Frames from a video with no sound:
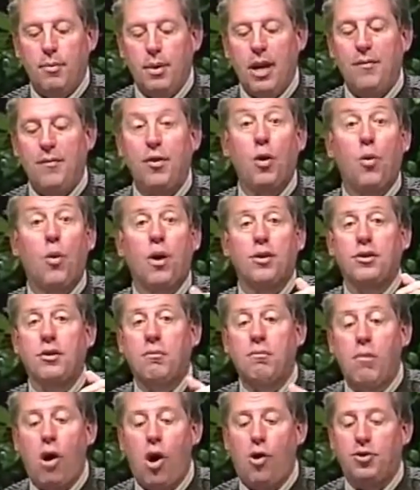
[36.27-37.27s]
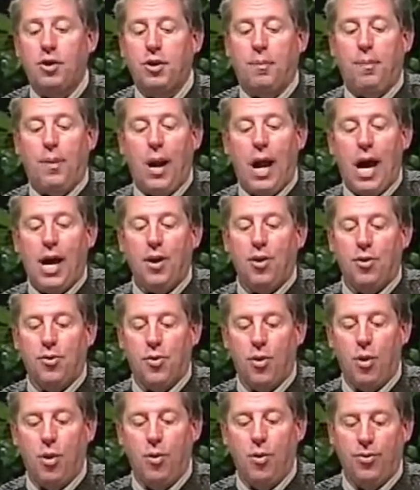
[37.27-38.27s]
But if you want to multiply
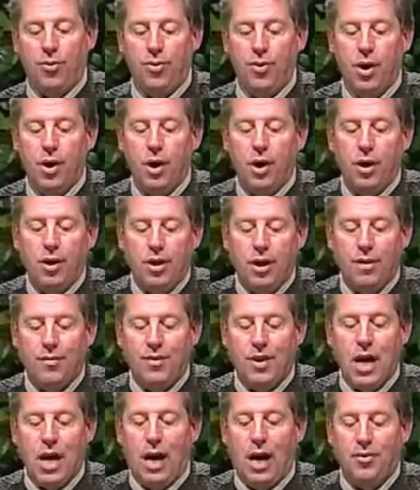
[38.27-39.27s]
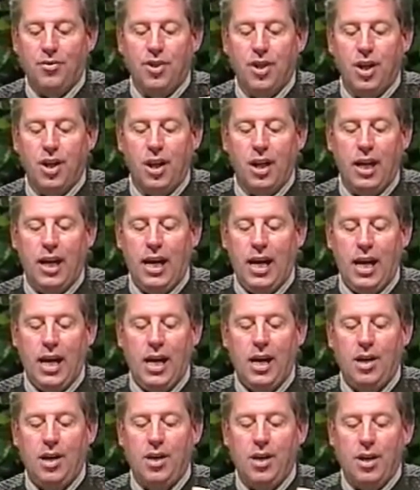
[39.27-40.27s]
your growth, you've got to
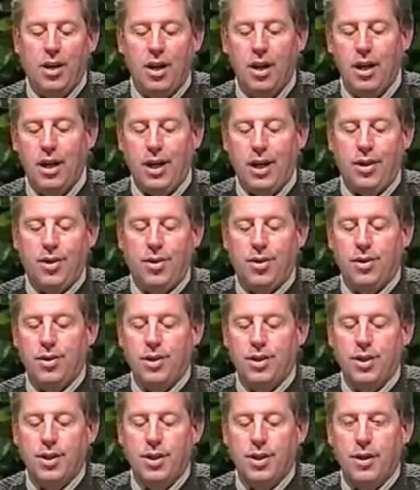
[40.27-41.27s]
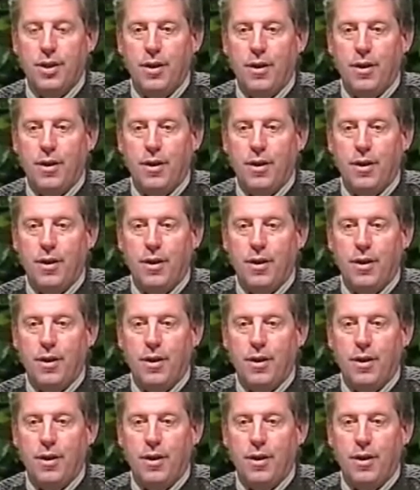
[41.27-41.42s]
lead leaders.